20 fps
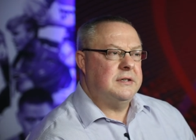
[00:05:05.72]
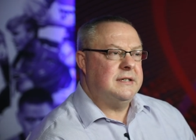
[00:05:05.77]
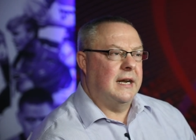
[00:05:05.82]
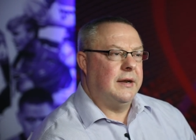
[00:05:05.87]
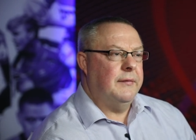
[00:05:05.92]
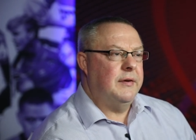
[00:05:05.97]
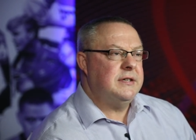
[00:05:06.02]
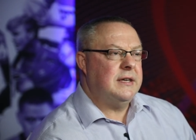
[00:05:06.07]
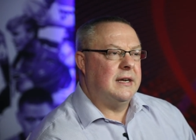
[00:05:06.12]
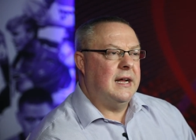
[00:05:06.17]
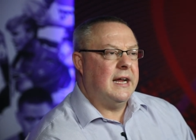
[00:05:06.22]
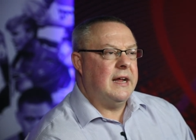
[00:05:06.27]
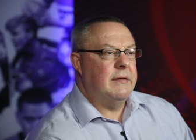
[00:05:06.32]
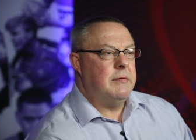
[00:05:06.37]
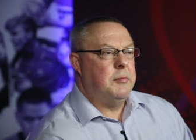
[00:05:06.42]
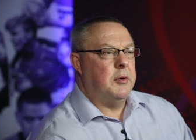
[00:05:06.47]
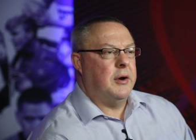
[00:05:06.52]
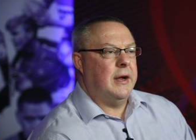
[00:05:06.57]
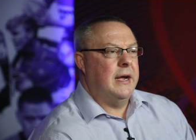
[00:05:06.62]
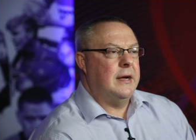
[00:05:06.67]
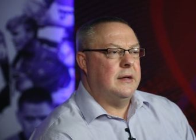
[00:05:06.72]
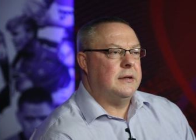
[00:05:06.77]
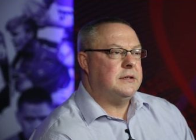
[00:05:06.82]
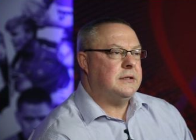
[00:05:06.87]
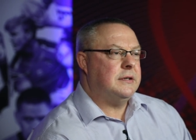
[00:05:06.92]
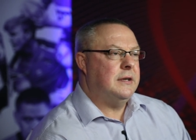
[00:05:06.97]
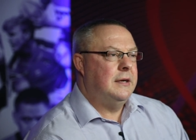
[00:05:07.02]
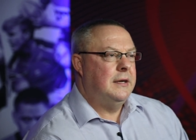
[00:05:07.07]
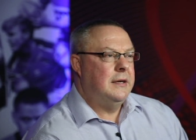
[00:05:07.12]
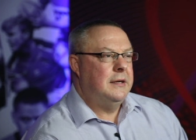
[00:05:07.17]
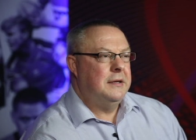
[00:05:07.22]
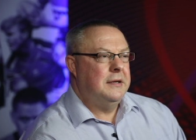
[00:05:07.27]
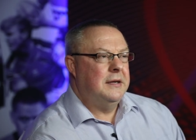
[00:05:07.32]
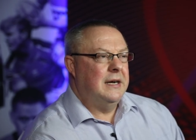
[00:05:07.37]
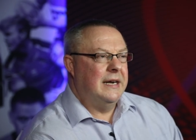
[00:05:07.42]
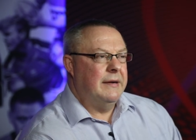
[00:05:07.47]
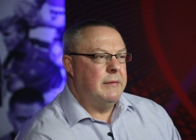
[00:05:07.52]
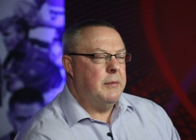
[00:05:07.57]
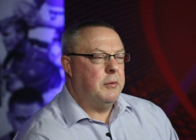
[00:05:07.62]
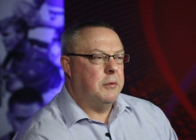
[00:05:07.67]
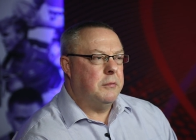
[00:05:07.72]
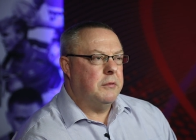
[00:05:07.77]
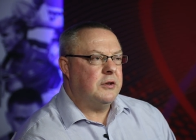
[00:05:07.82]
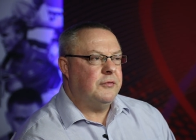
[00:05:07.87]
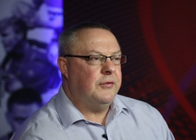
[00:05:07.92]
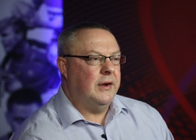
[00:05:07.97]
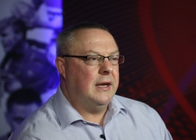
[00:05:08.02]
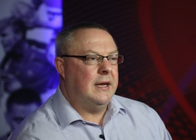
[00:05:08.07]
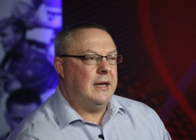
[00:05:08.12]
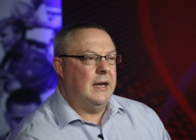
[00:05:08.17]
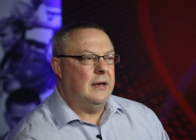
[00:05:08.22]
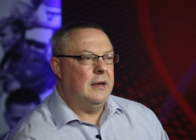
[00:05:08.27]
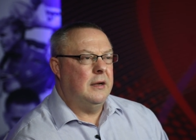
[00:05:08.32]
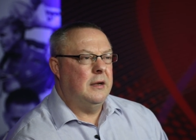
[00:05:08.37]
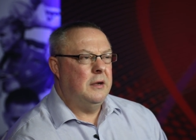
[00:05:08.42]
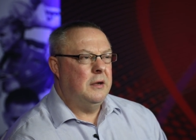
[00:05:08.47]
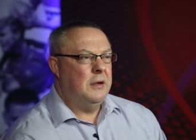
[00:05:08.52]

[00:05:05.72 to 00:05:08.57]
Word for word: television like everybody else, and everybody was thinking,